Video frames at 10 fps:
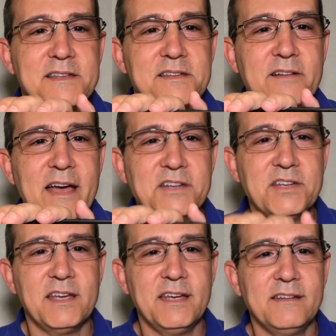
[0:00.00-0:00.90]
So
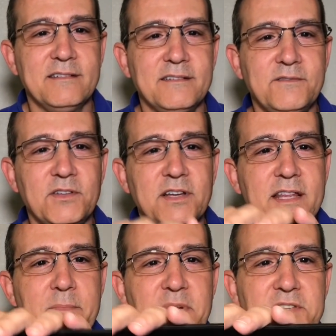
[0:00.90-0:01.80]
actually, if you look at that